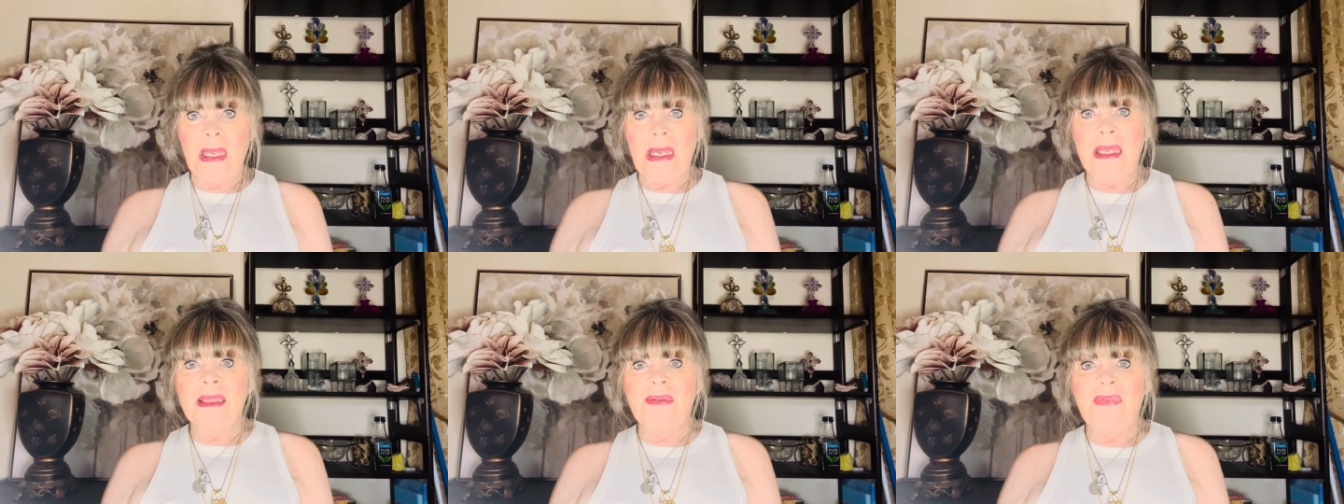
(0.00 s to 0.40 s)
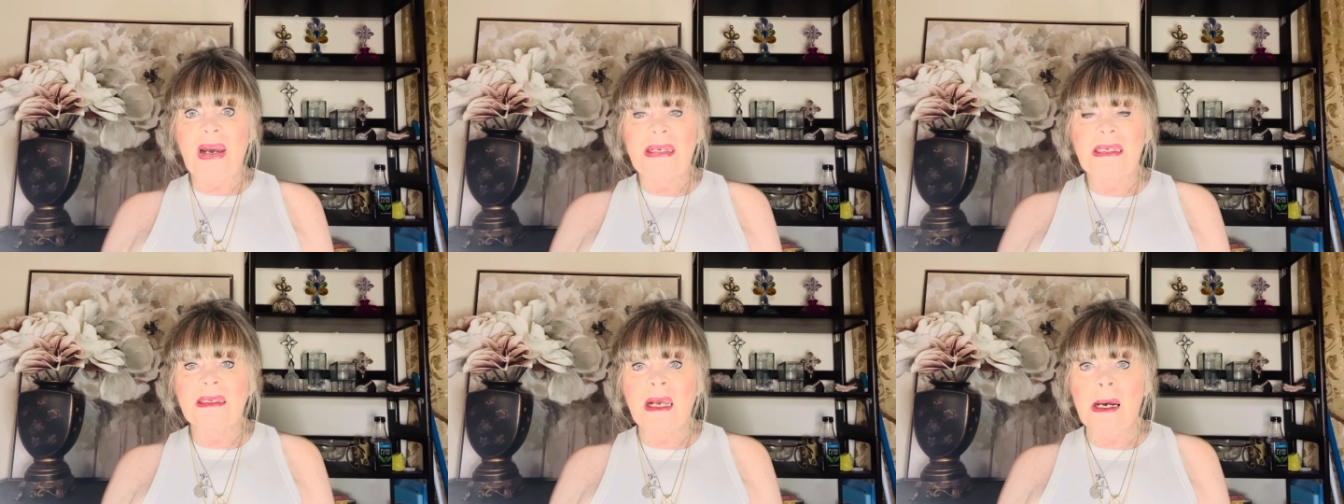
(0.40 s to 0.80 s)
and the
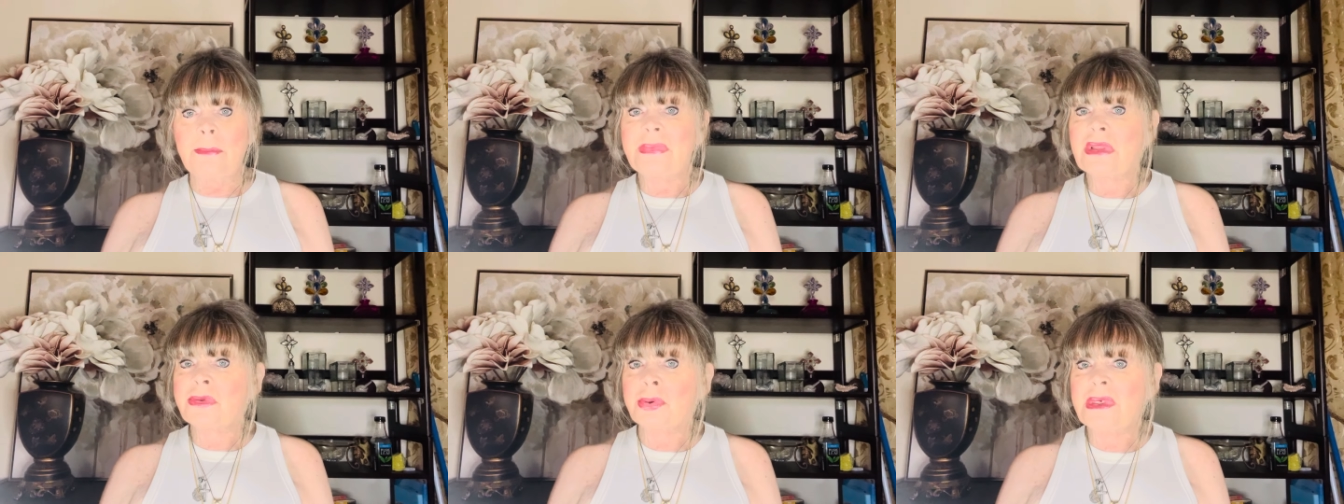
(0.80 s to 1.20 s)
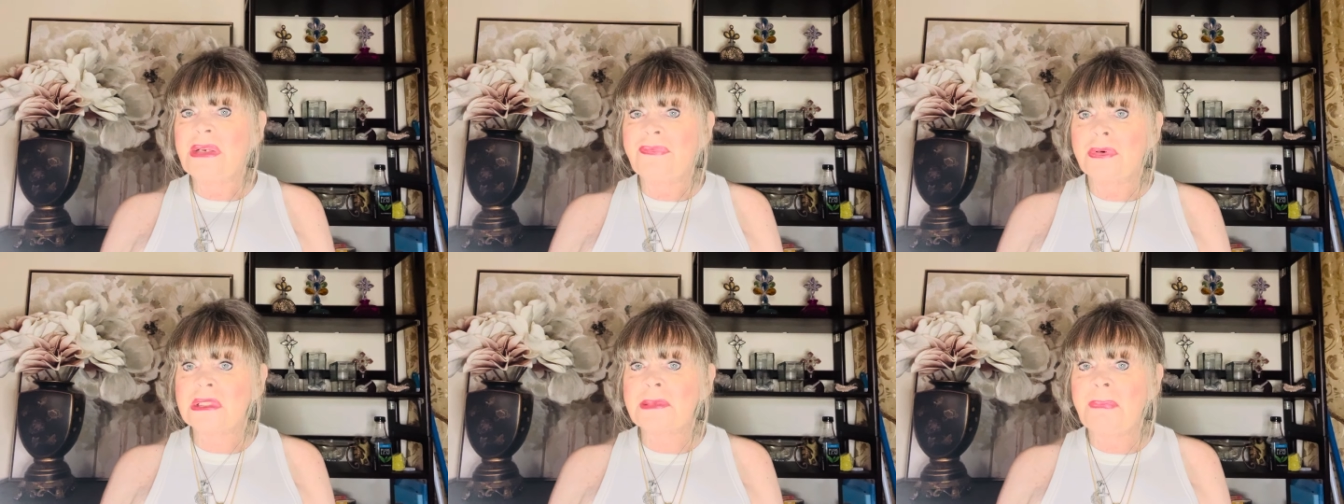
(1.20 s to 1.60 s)
Vita Kombi B3
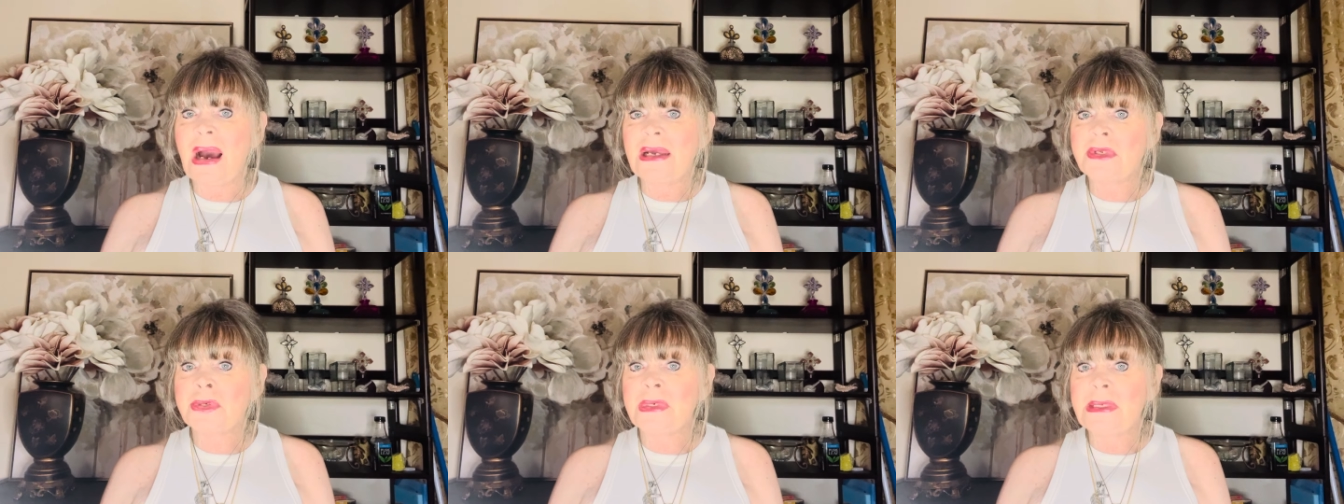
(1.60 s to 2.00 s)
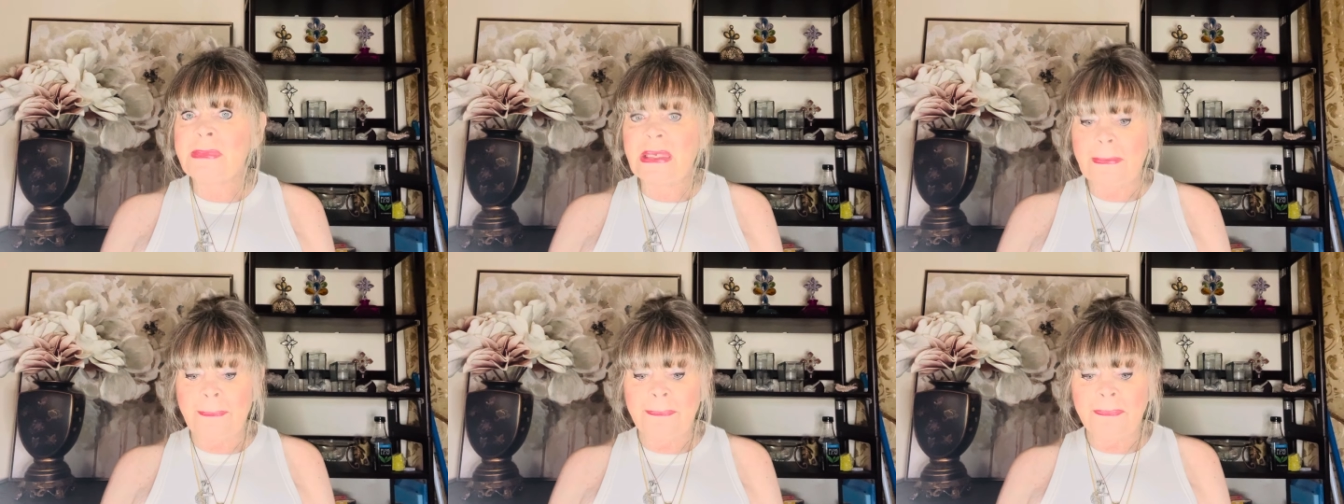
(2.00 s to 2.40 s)
for spot
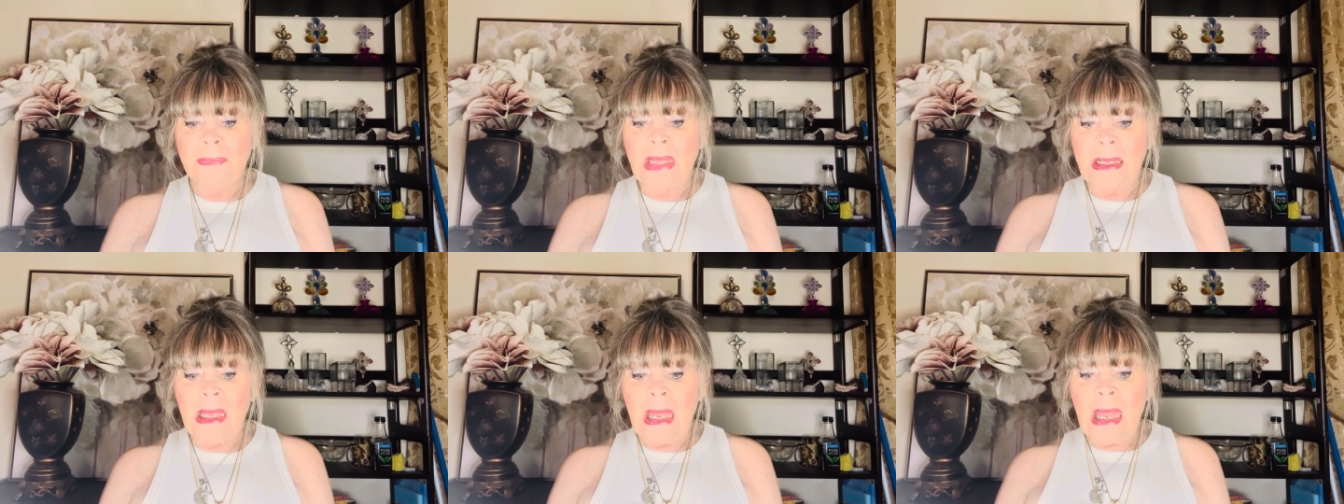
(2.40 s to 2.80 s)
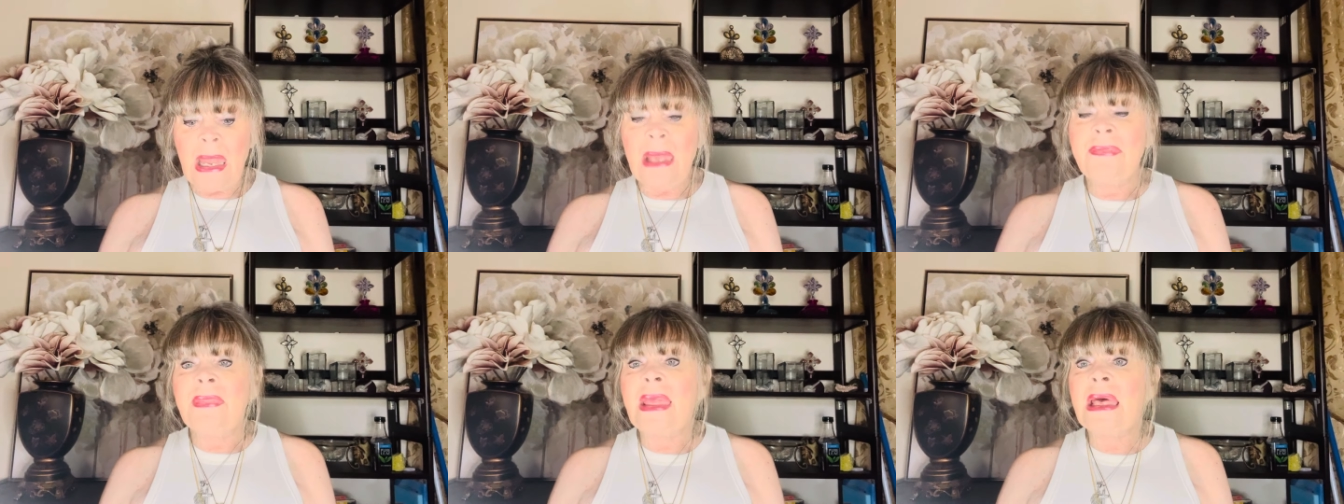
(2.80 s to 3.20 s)
treatment.
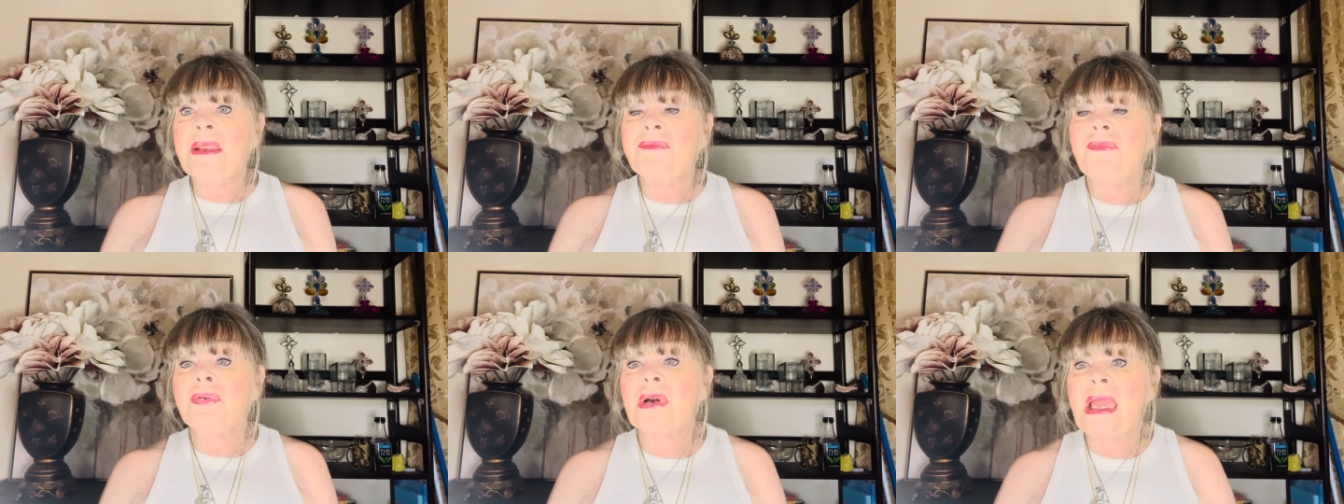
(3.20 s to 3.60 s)
And then for